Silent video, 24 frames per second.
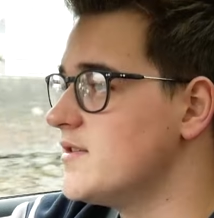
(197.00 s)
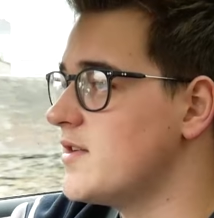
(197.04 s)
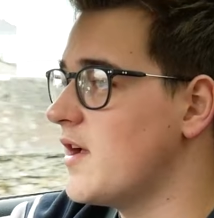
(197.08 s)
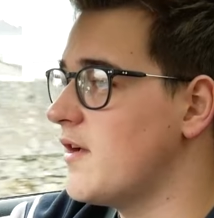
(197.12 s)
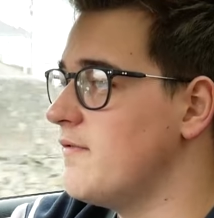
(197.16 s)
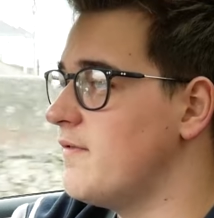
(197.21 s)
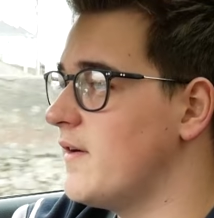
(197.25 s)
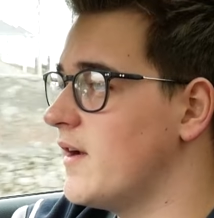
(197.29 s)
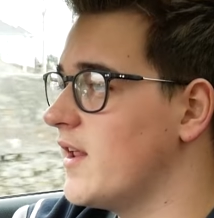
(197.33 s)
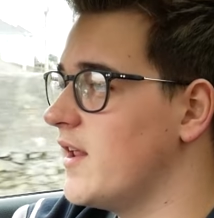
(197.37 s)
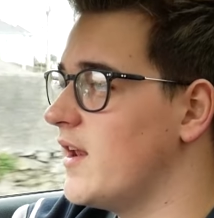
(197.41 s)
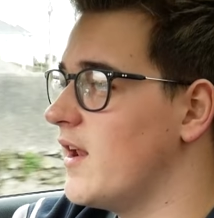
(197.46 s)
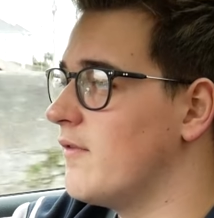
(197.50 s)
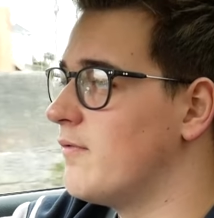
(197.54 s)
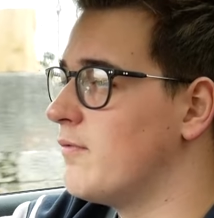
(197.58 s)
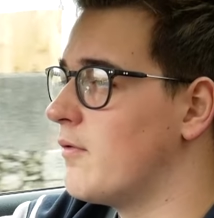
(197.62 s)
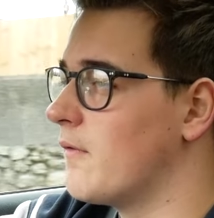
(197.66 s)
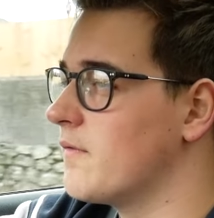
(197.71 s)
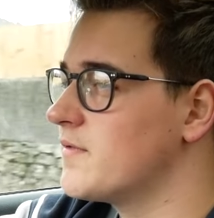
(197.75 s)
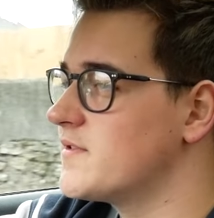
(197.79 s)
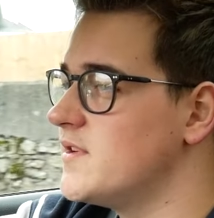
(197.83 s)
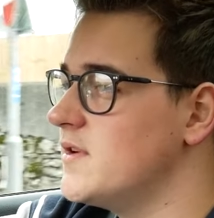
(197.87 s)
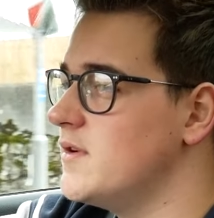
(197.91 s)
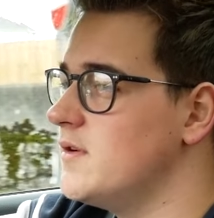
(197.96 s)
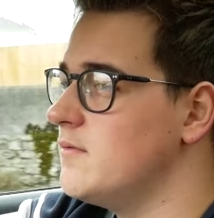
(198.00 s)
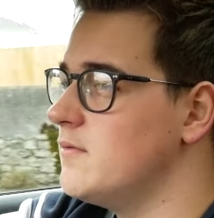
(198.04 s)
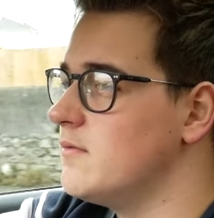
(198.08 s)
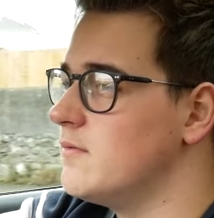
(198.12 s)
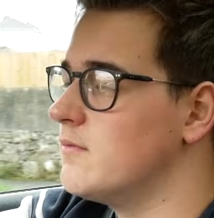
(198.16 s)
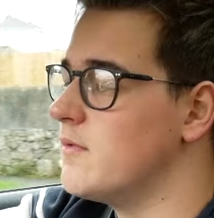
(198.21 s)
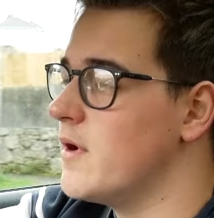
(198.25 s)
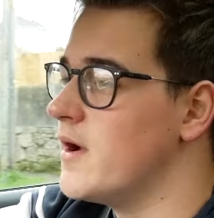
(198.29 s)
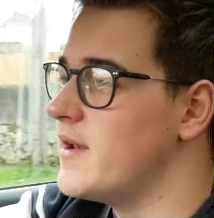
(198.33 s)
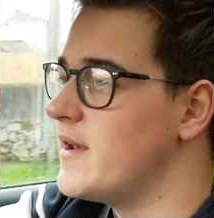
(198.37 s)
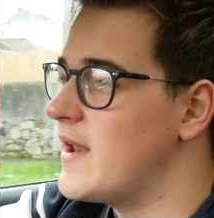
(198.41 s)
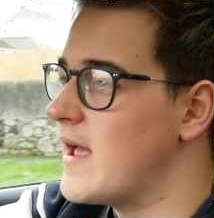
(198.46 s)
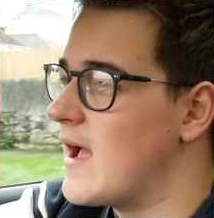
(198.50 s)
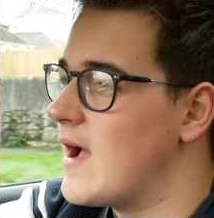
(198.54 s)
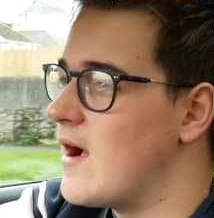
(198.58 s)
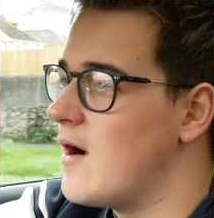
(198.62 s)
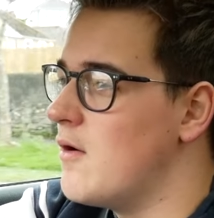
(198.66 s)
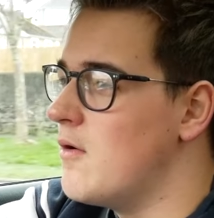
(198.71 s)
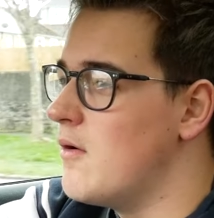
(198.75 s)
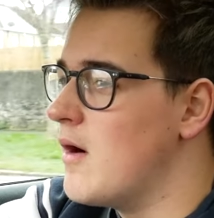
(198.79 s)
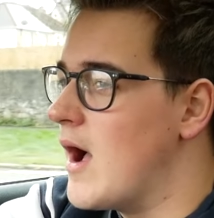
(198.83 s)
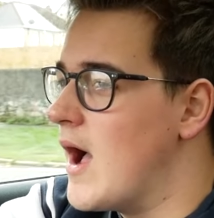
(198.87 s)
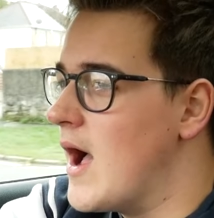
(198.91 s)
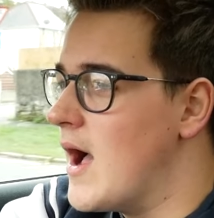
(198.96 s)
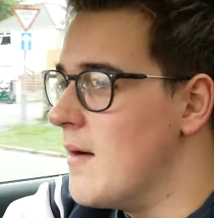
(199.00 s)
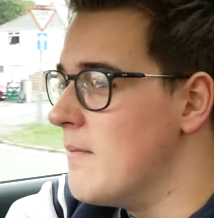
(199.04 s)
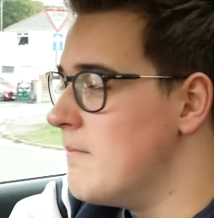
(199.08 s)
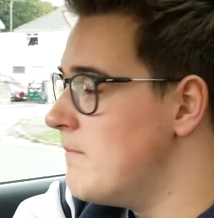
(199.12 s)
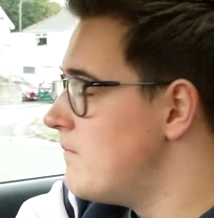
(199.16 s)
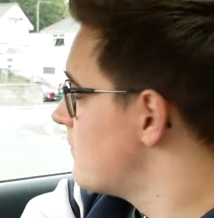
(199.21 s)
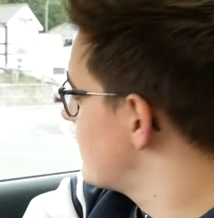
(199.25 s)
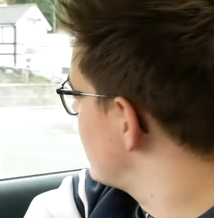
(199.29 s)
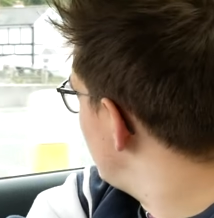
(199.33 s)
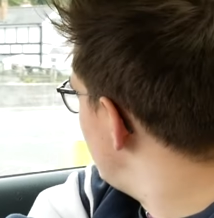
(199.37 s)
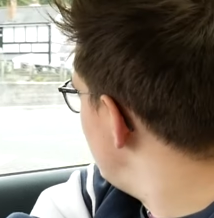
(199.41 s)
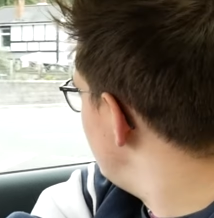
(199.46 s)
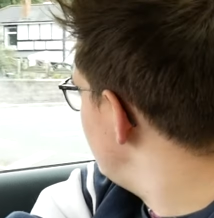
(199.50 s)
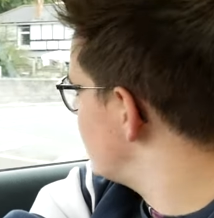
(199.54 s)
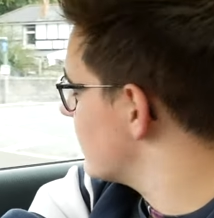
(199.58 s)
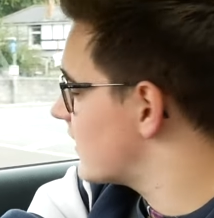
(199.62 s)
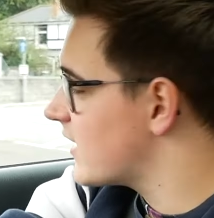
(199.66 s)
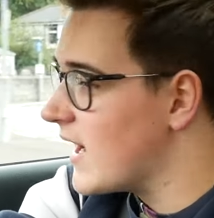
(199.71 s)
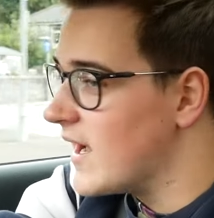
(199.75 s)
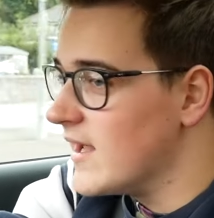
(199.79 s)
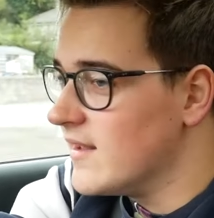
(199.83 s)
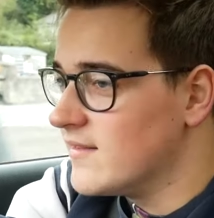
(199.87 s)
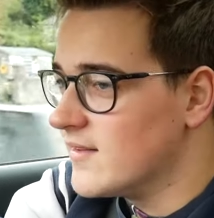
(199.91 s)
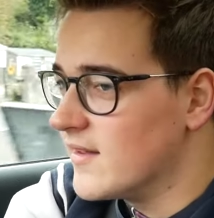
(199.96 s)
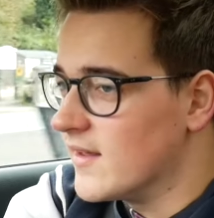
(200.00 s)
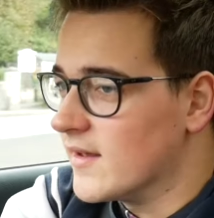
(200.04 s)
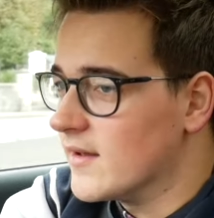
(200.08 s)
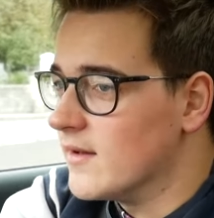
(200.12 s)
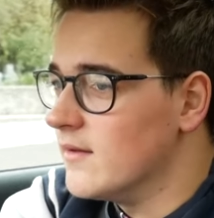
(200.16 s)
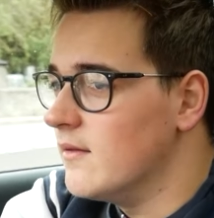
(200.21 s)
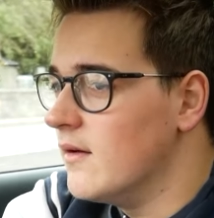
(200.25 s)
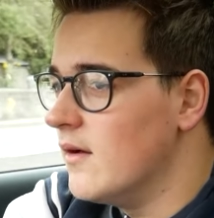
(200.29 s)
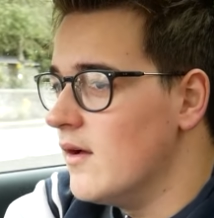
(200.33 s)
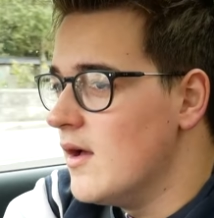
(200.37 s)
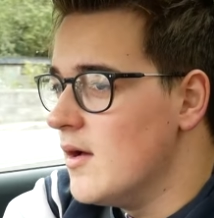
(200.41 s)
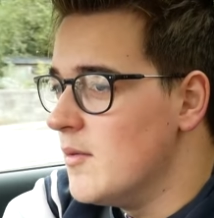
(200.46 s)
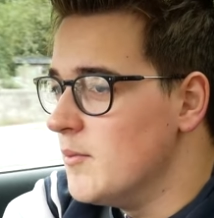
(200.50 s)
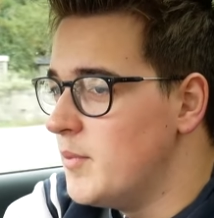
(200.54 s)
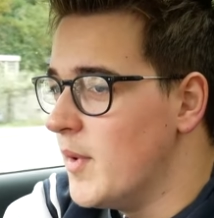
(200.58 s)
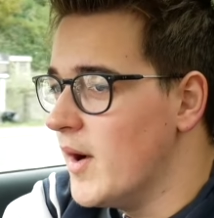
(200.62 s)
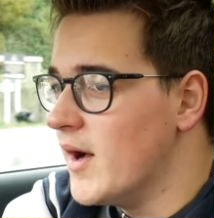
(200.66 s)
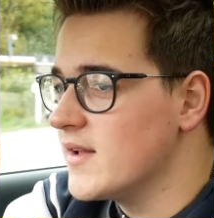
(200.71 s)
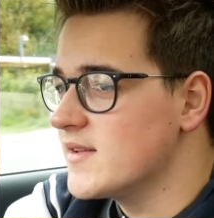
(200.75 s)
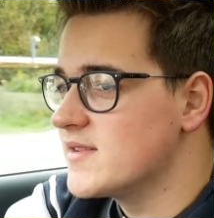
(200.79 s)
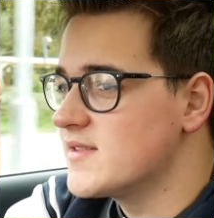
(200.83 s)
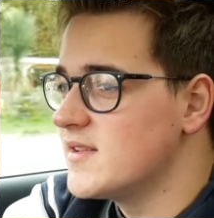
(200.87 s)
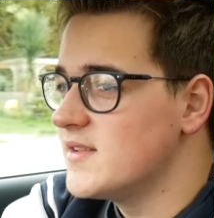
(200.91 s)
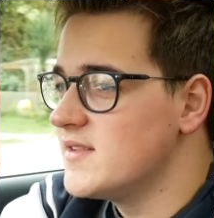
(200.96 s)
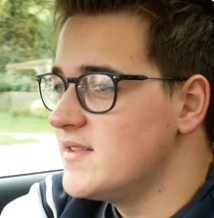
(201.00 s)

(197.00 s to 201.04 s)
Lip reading: So funny enough, obviously we're now indicating, but the